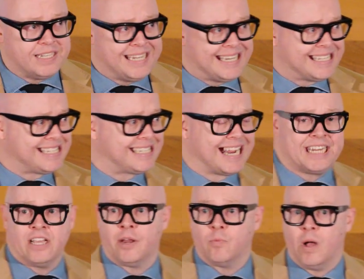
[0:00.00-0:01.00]
did a
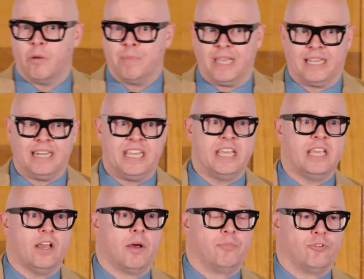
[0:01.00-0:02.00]
study on well-being, and
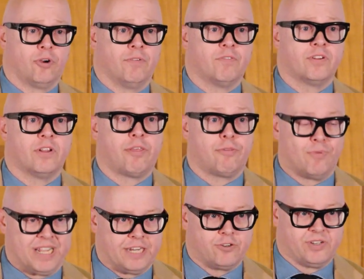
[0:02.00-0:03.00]
he observed
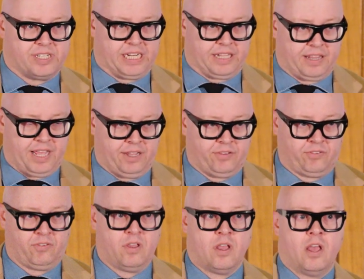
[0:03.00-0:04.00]
3 interesting
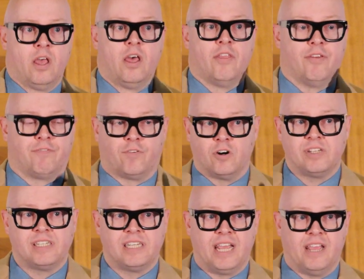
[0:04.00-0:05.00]
things. The
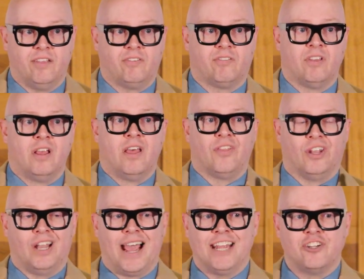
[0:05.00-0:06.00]
first is, the
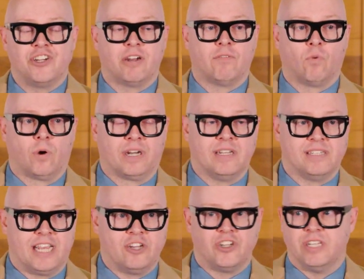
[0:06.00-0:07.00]
lion's share of
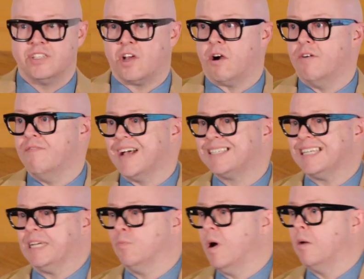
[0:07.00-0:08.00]
organizations are
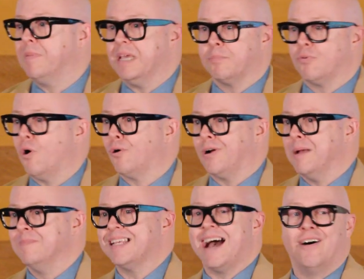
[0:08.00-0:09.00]
investing in well-being
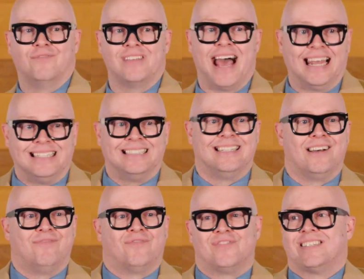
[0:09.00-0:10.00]
programs
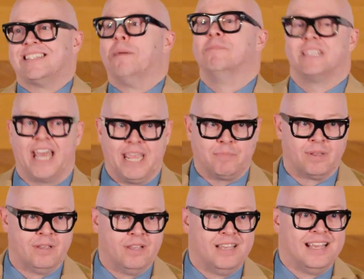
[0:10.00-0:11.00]
of some type.
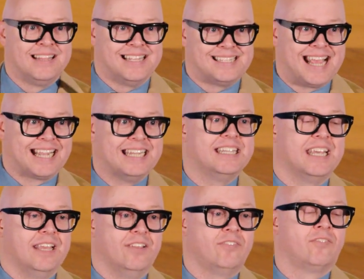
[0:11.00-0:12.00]
The second
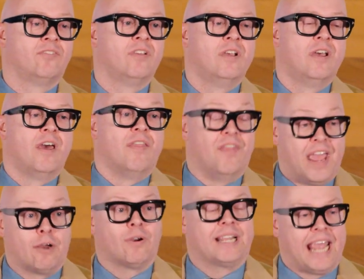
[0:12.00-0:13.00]
is
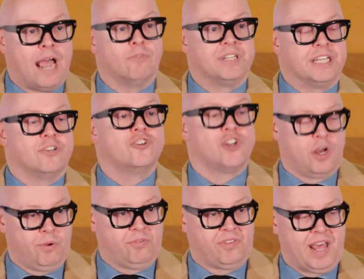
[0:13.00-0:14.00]
their accounting
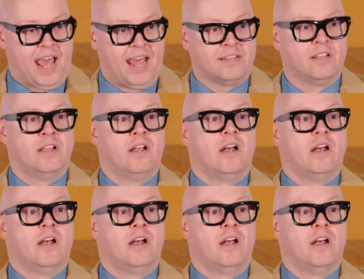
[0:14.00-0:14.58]
shows that